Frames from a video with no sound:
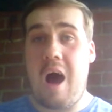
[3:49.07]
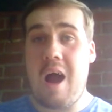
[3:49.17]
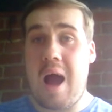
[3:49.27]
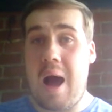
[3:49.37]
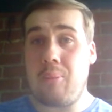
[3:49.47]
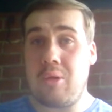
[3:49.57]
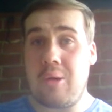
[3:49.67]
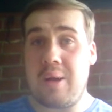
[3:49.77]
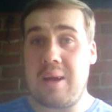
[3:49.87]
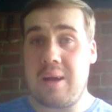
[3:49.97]
I
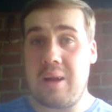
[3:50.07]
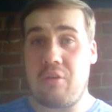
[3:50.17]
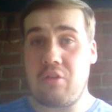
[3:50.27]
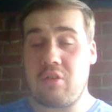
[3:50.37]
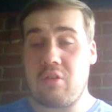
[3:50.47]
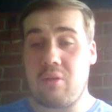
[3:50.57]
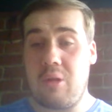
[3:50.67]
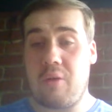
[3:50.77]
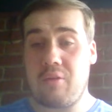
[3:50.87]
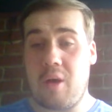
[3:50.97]
absolutely love
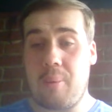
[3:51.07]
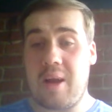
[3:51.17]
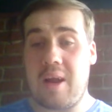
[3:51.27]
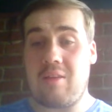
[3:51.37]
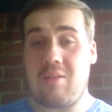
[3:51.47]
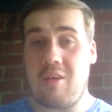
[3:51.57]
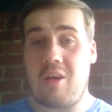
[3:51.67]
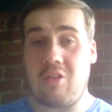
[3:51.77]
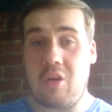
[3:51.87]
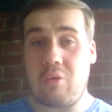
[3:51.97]
Love Simon. It's
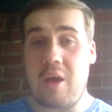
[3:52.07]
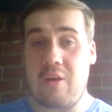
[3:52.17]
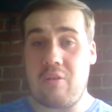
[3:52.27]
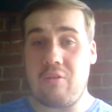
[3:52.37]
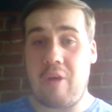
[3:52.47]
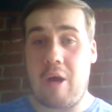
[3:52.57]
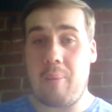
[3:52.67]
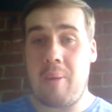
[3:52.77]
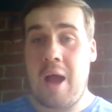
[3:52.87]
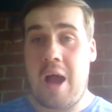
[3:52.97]
such a great
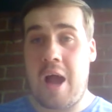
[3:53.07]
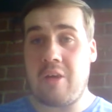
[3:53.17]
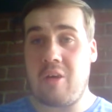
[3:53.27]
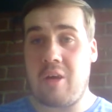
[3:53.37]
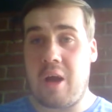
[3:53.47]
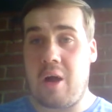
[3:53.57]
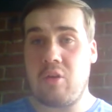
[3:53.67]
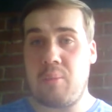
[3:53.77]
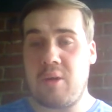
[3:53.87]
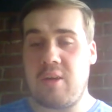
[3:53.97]
film. Hashtag
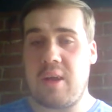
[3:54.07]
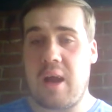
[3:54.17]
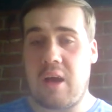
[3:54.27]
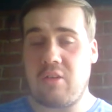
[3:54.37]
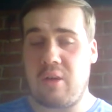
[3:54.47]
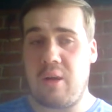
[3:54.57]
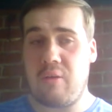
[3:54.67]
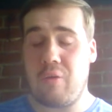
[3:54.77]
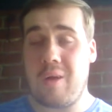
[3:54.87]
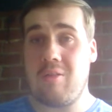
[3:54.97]
LGBT, hashtag
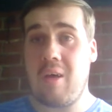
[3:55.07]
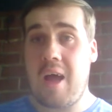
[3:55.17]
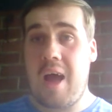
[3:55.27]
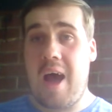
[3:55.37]
love wins.